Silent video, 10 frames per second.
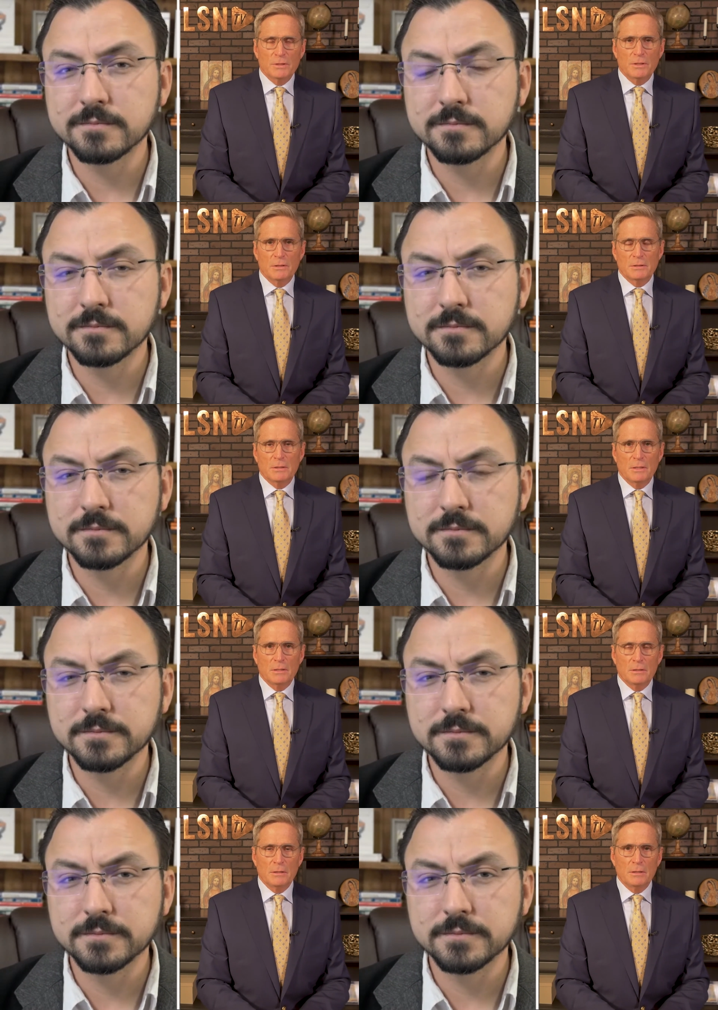Speaker 1: centers
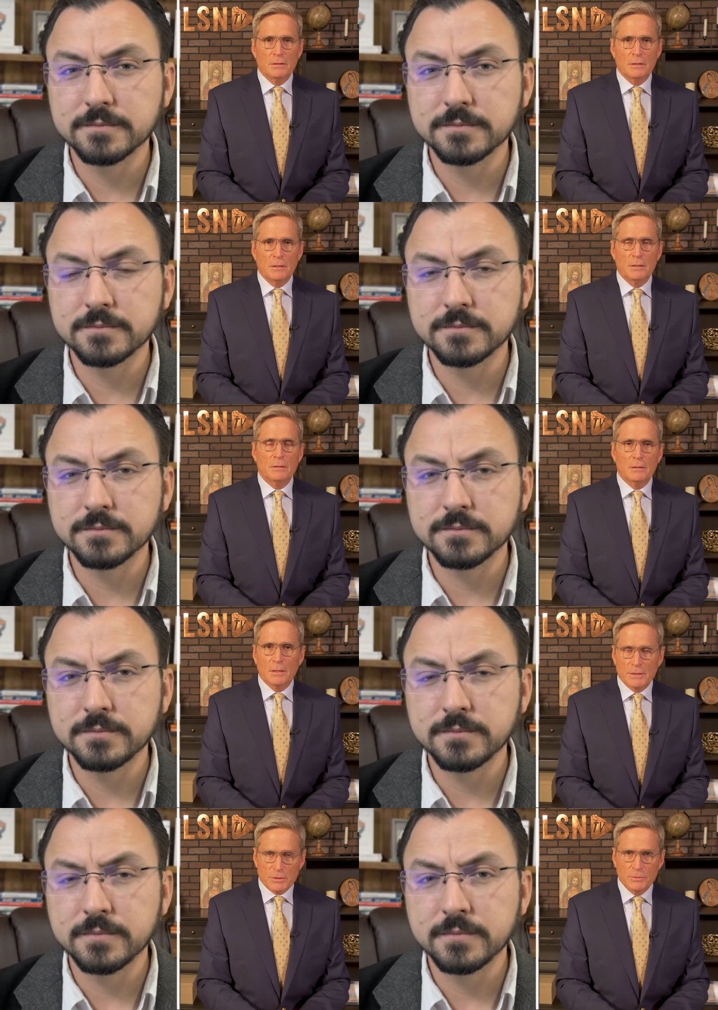there in in
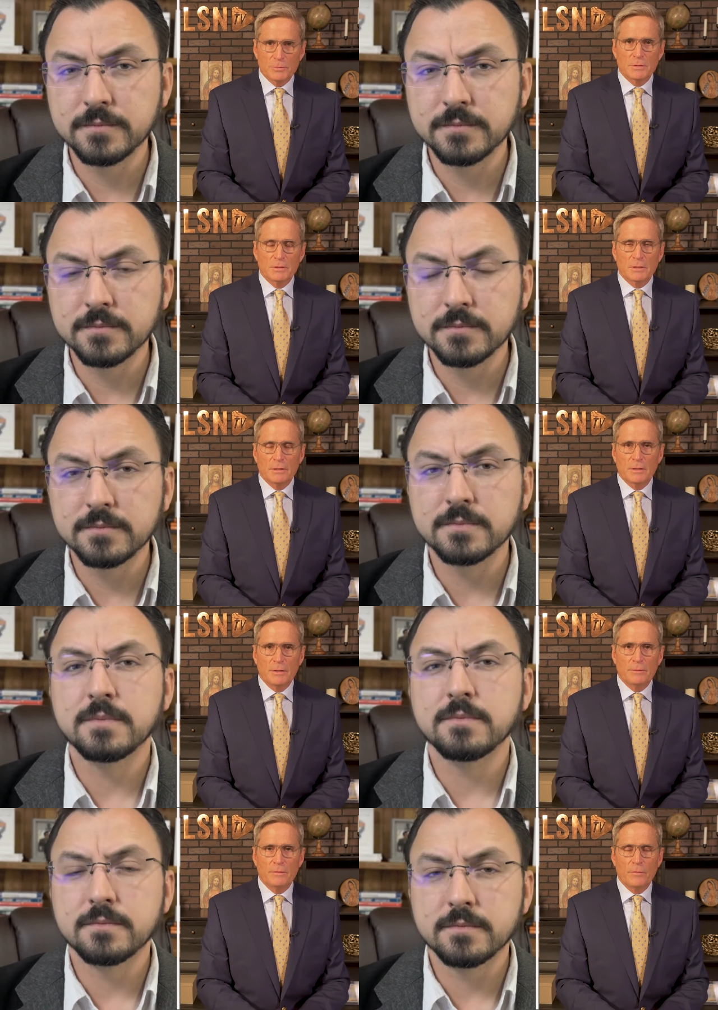las cruces and,
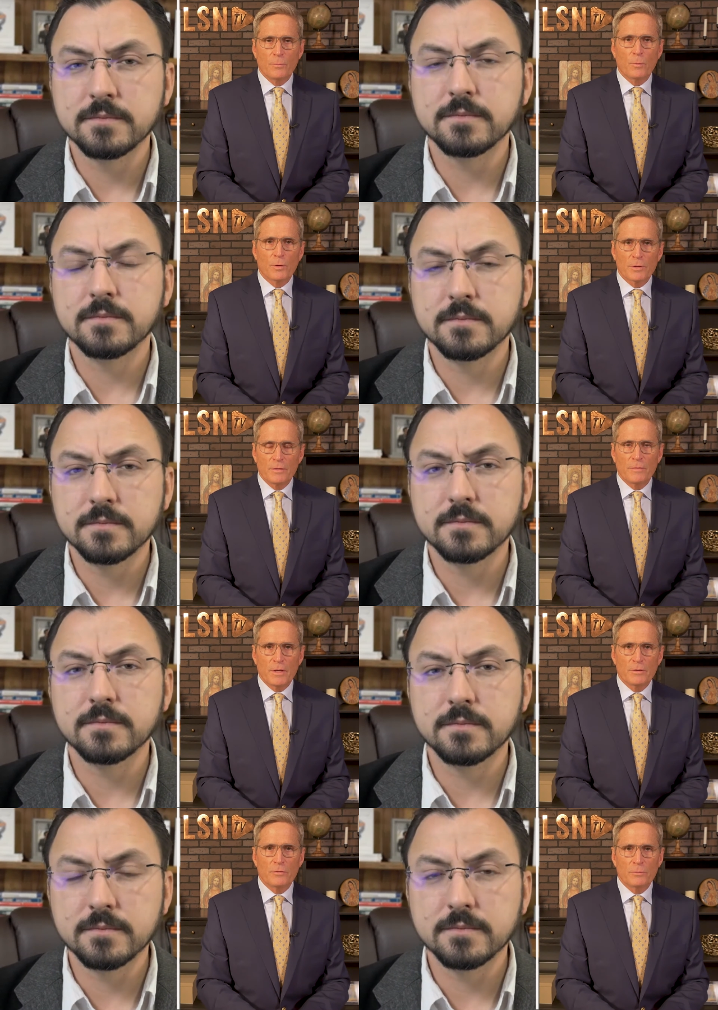and the work that
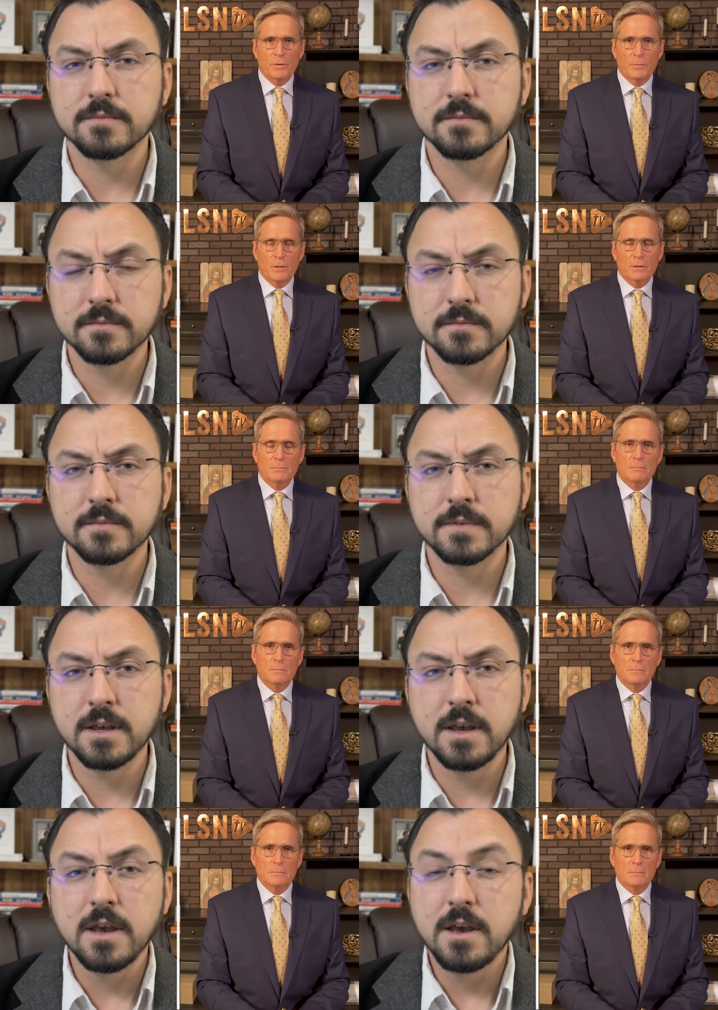they are doing mark
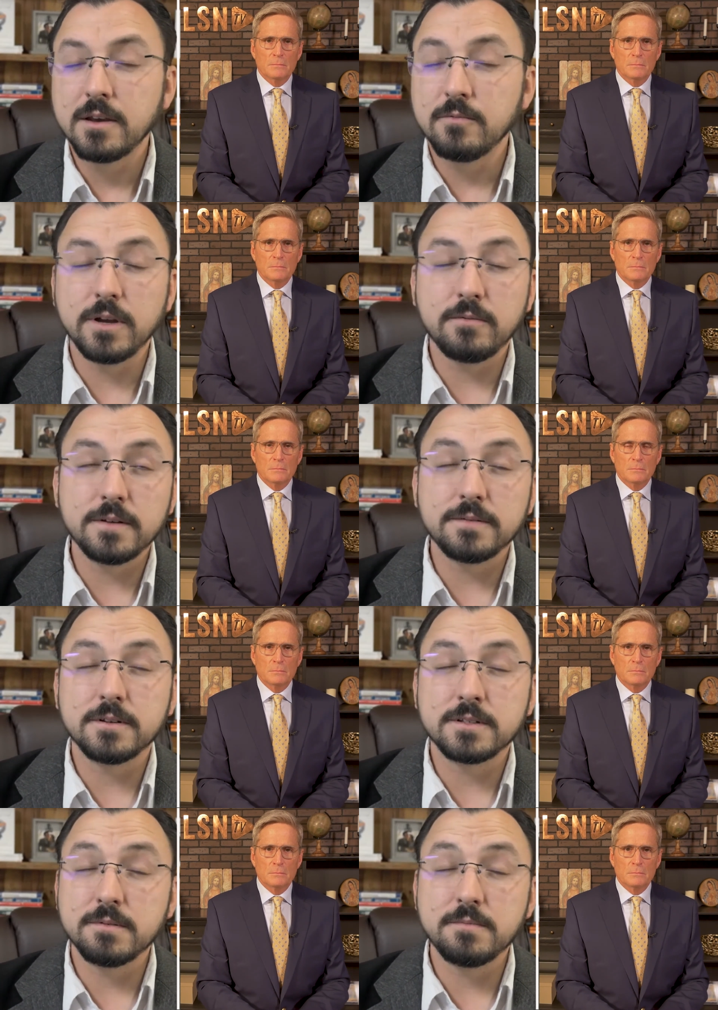we, we have uh,
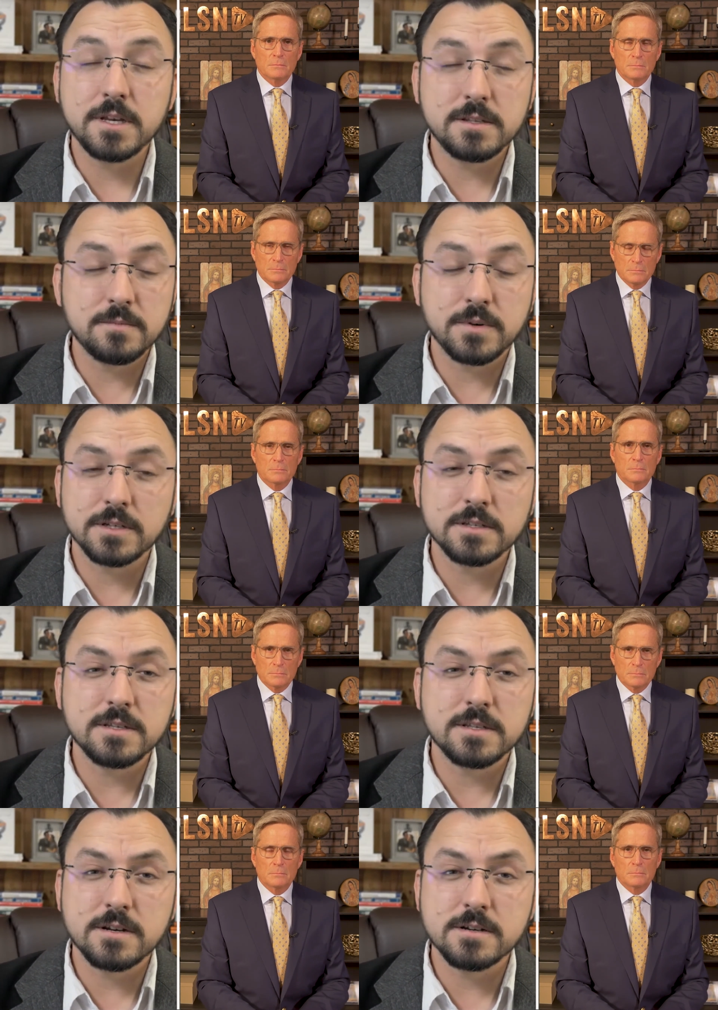some
Speaker 2: amazing pregnancy
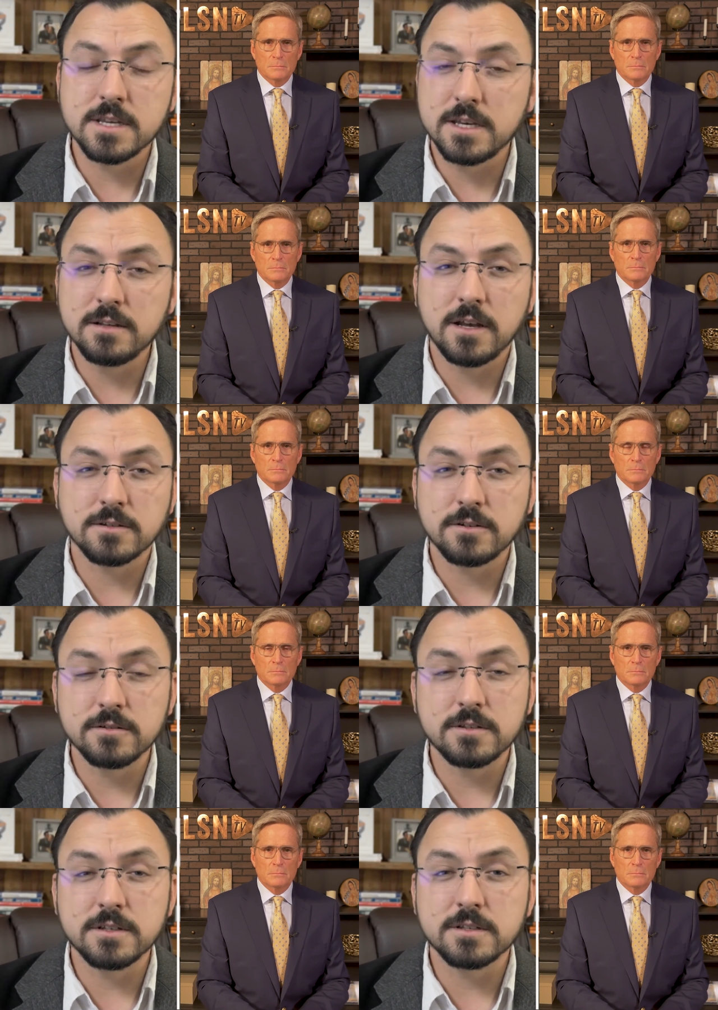centers in Las
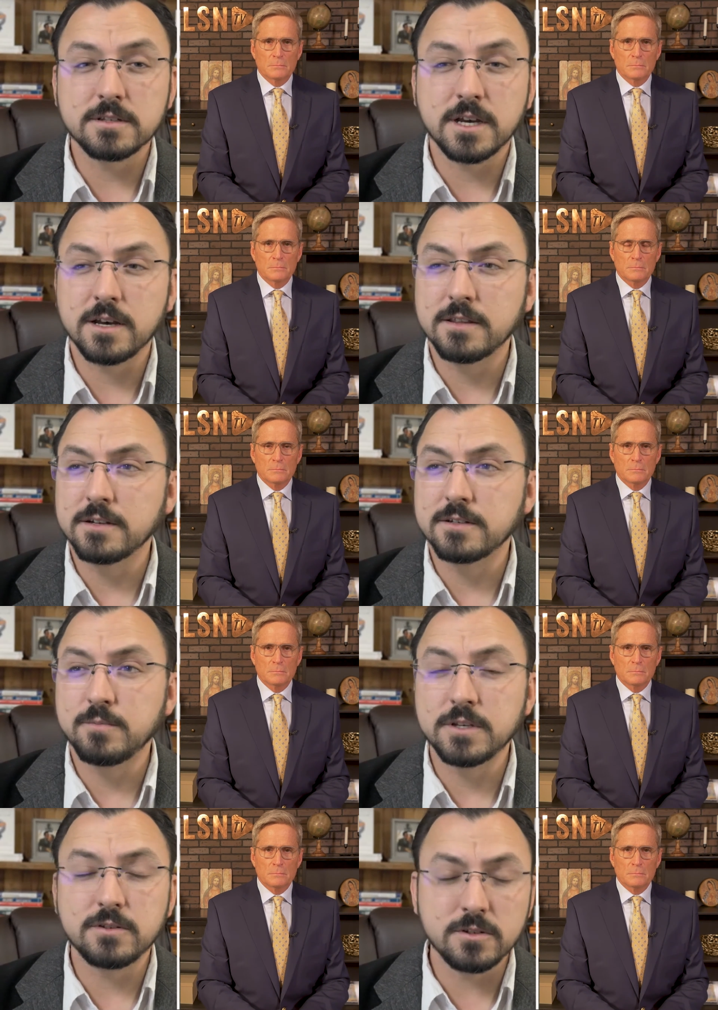Cruces. Uh, there's
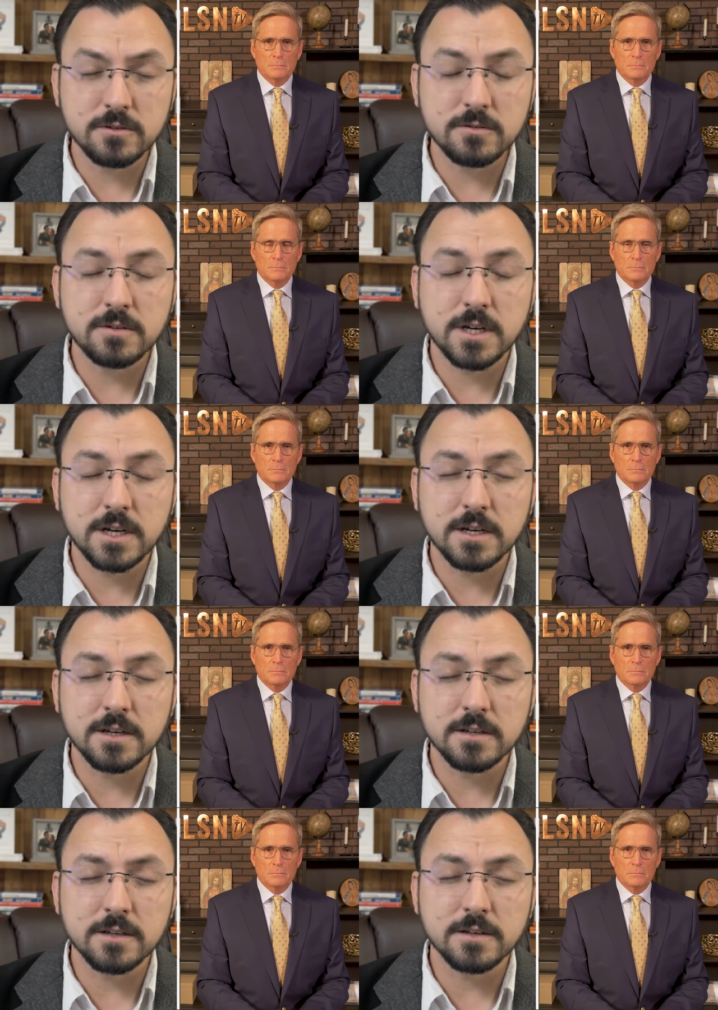been two uh,
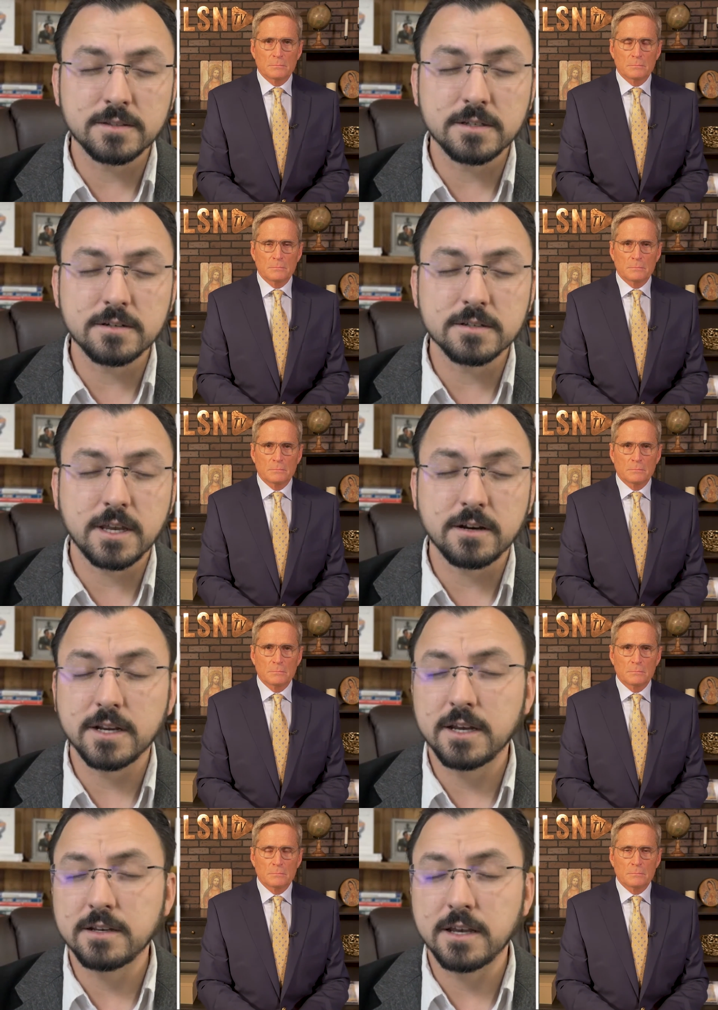uh, centers,
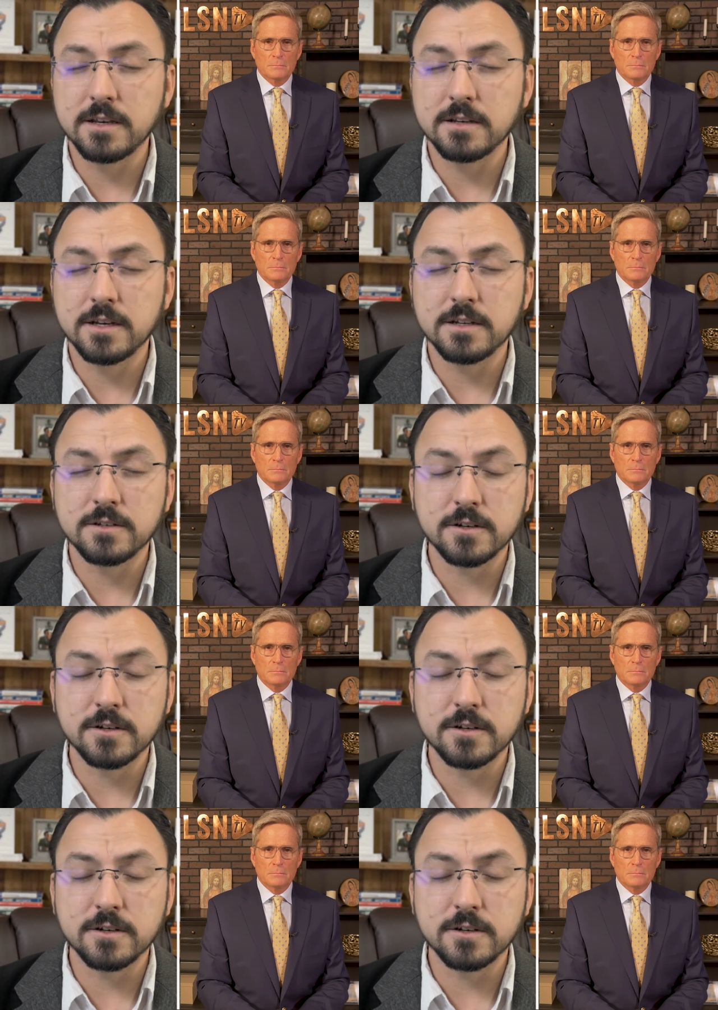CareNet and uh, Turning